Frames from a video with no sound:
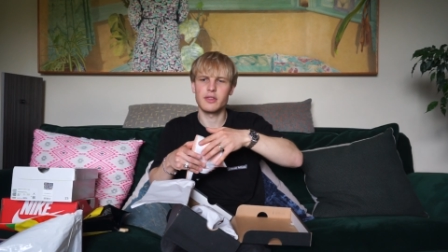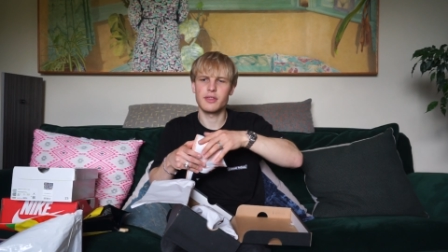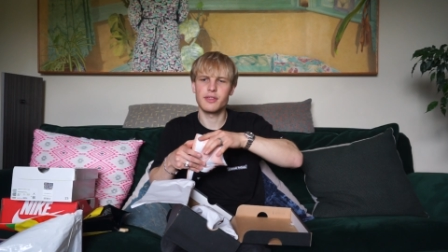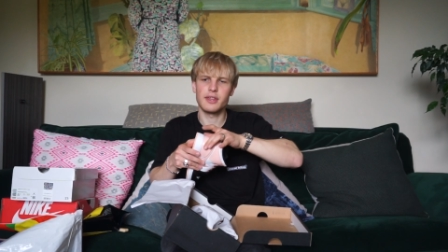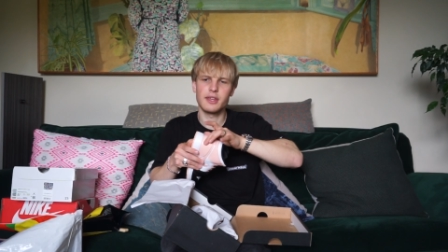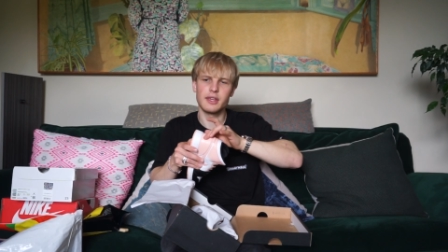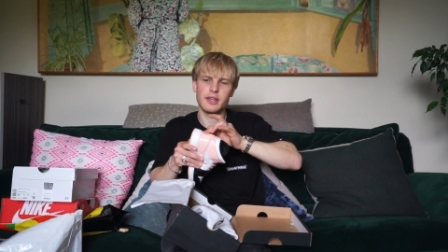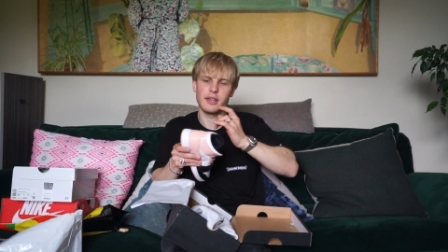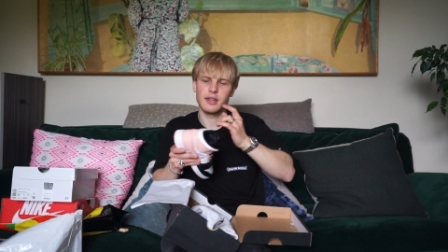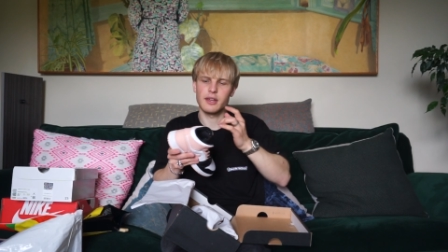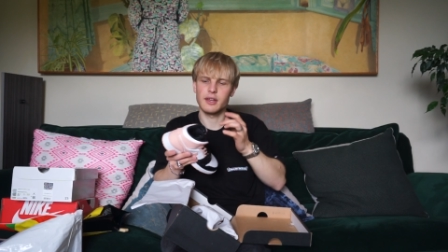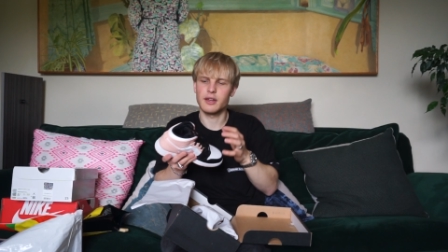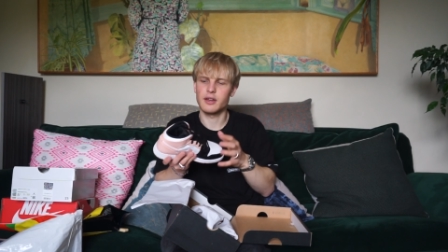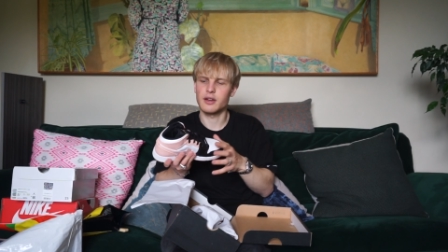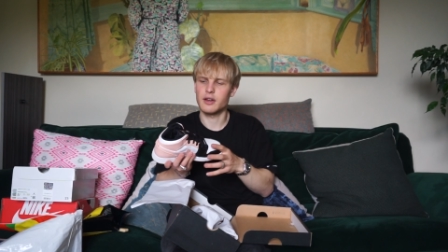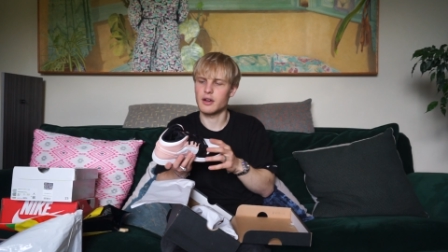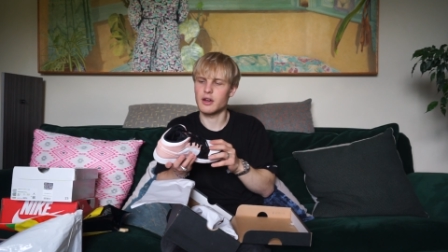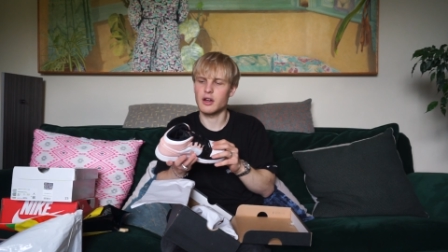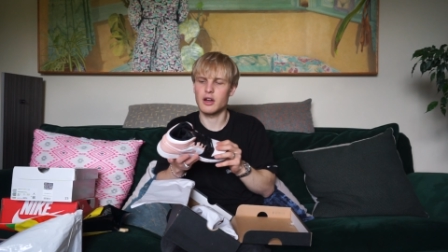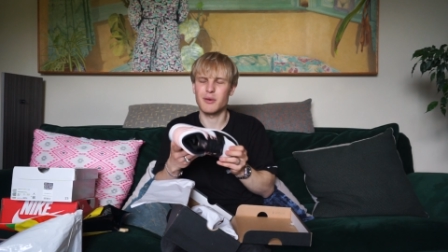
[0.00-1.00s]

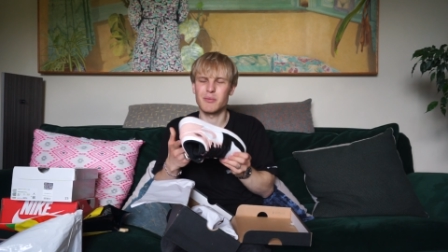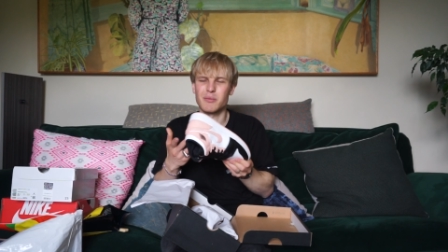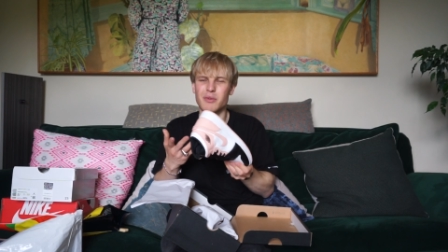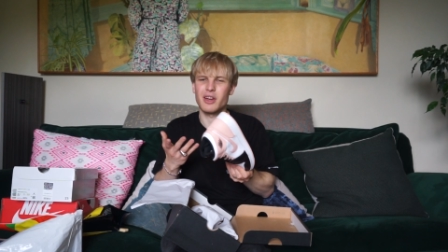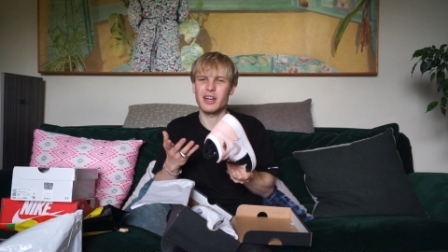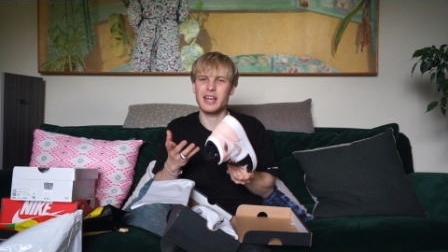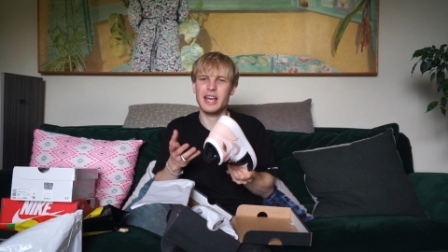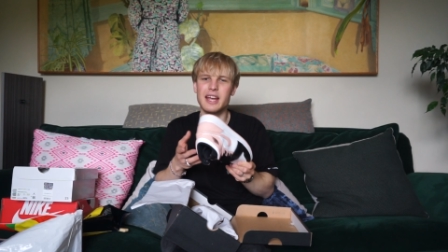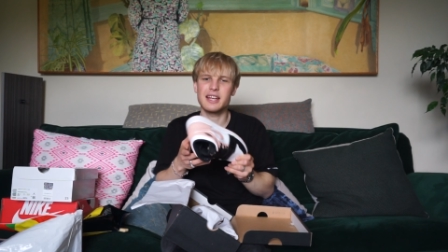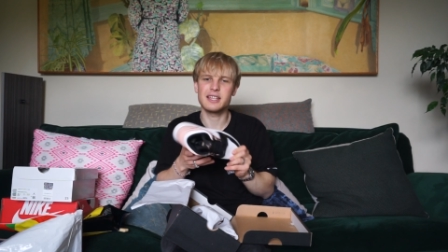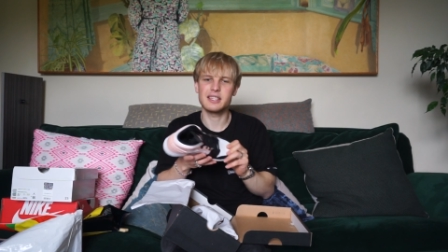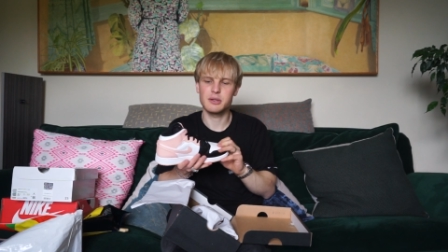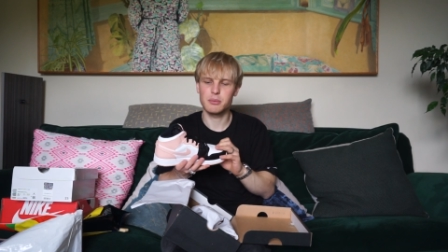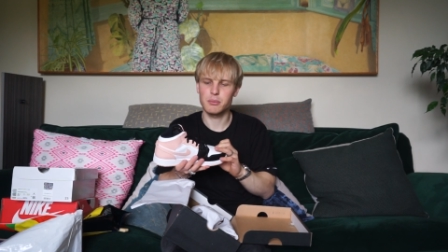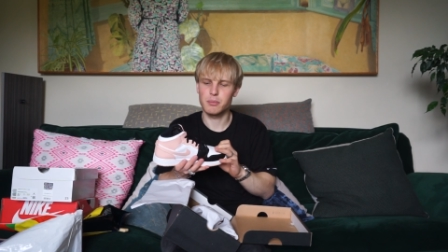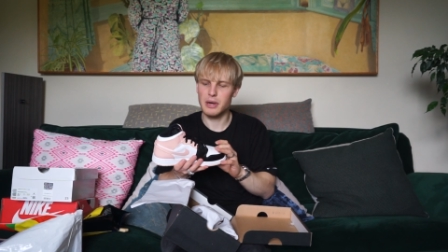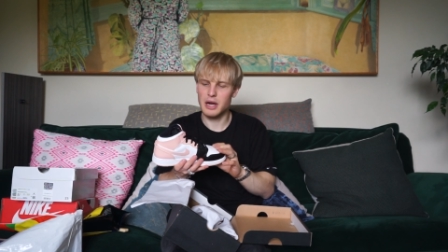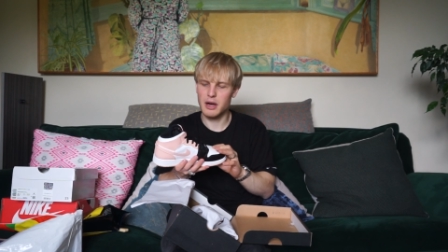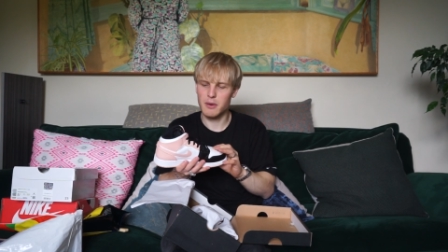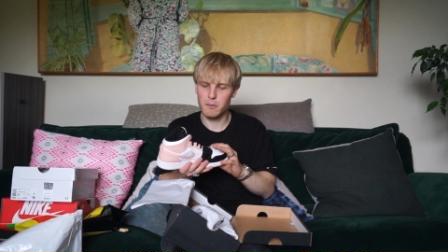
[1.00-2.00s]
the um, like
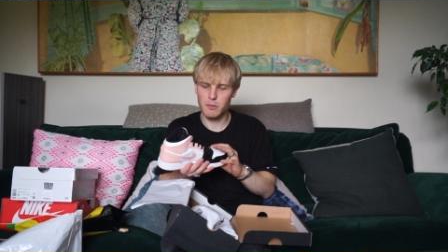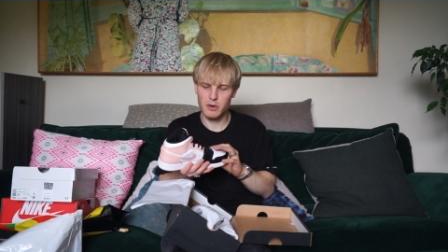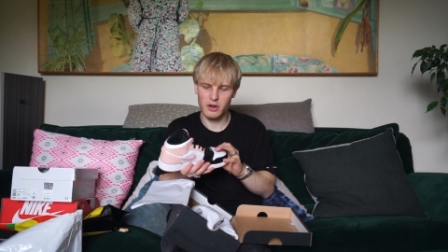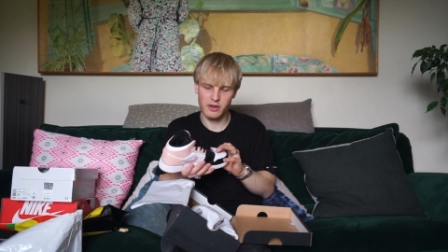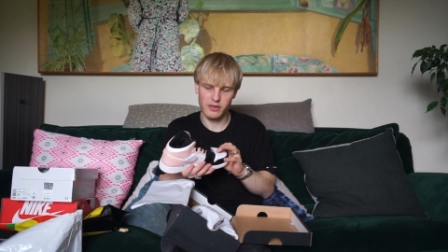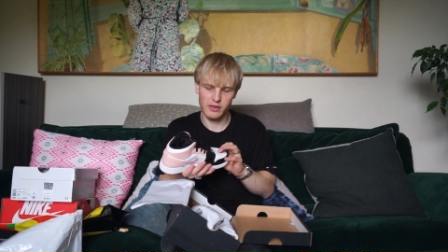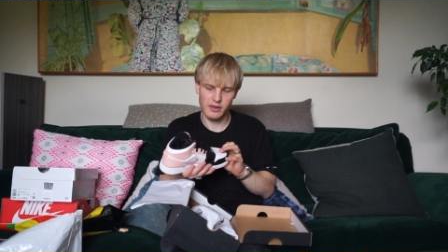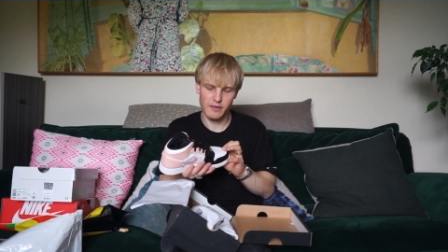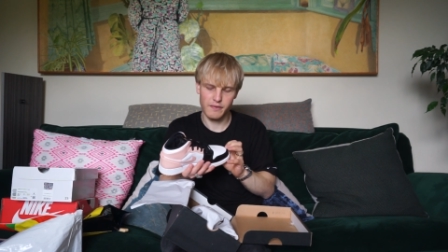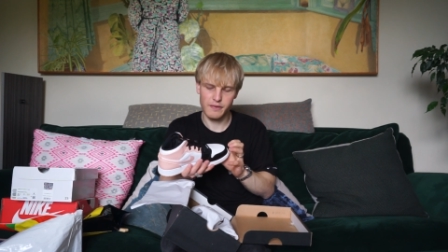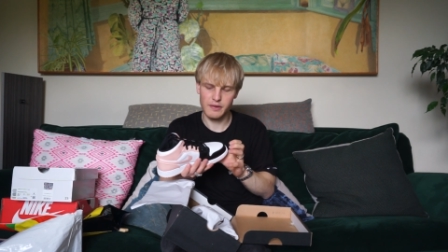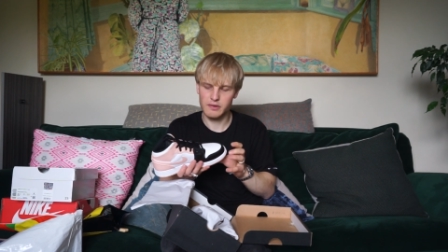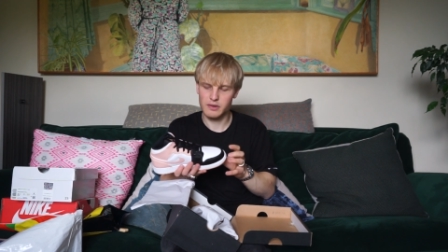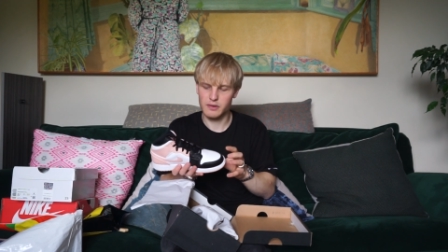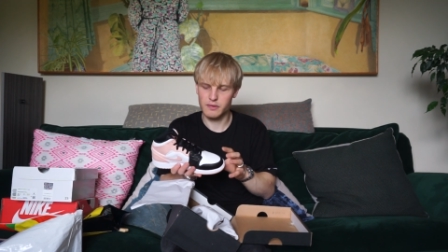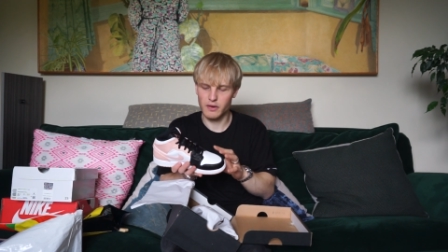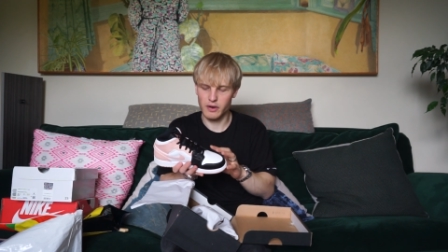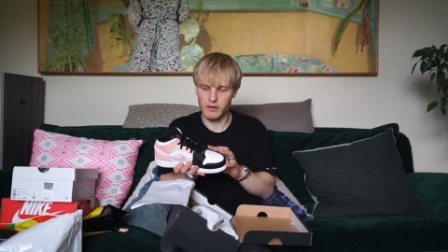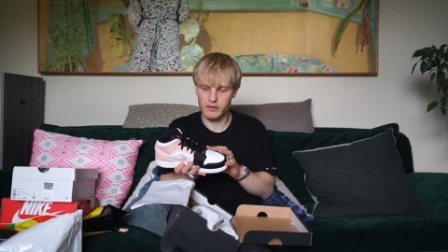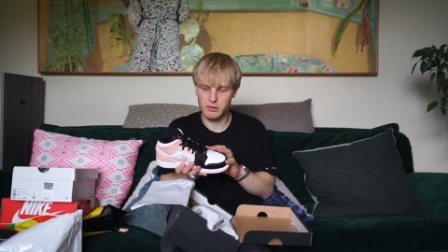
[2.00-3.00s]
£18 mark and they're
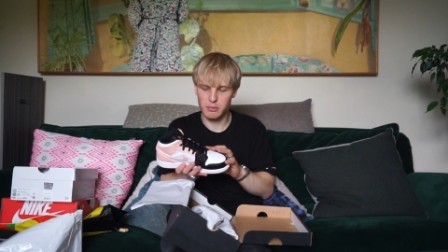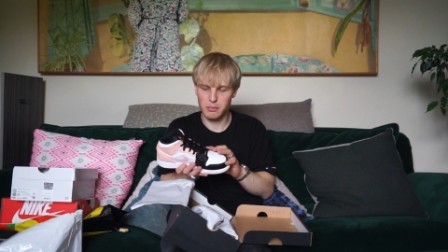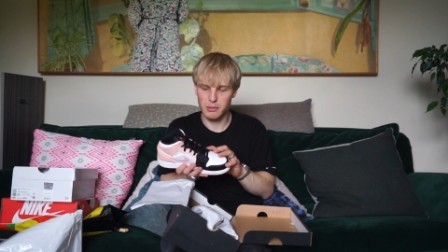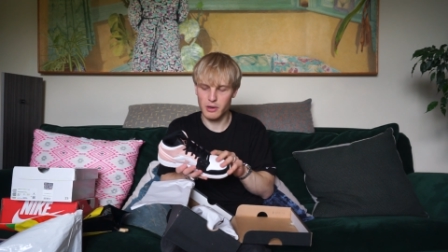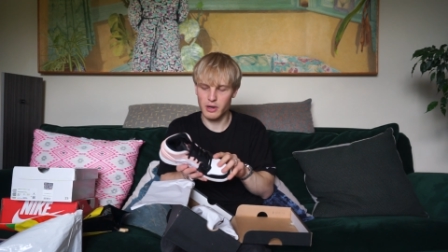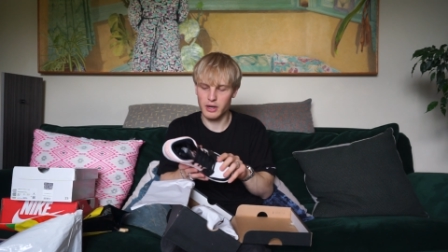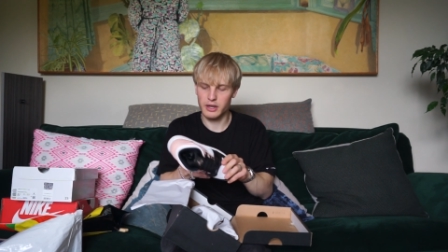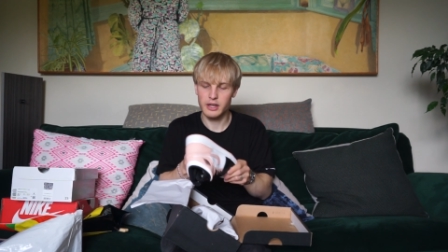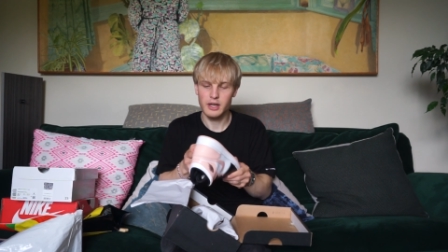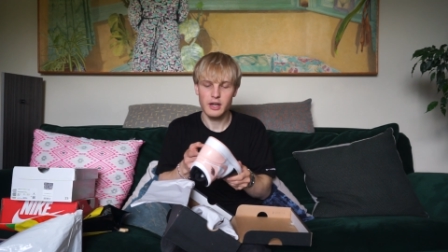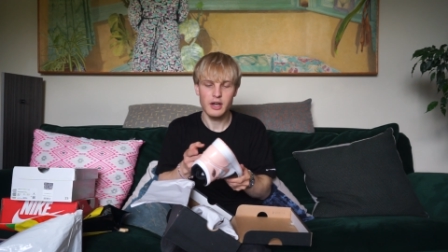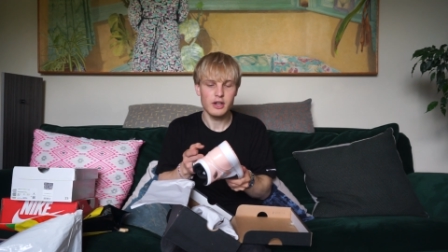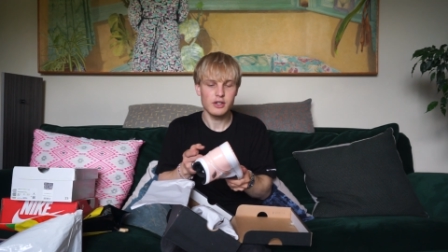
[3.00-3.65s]
55 to buy.